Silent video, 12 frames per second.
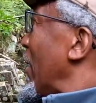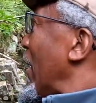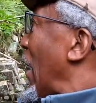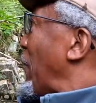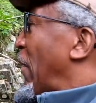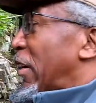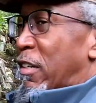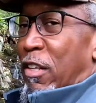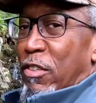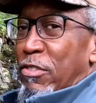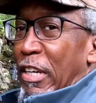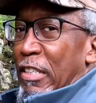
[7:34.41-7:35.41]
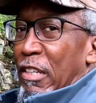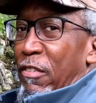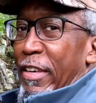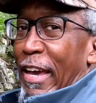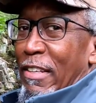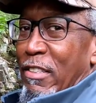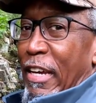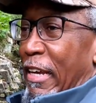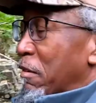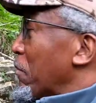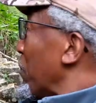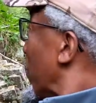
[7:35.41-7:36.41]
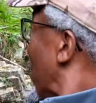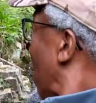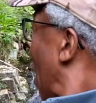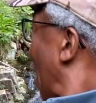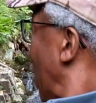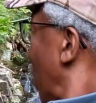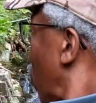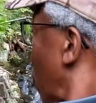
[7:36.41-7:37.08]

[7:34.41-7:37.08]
and found another section of the cascade, and this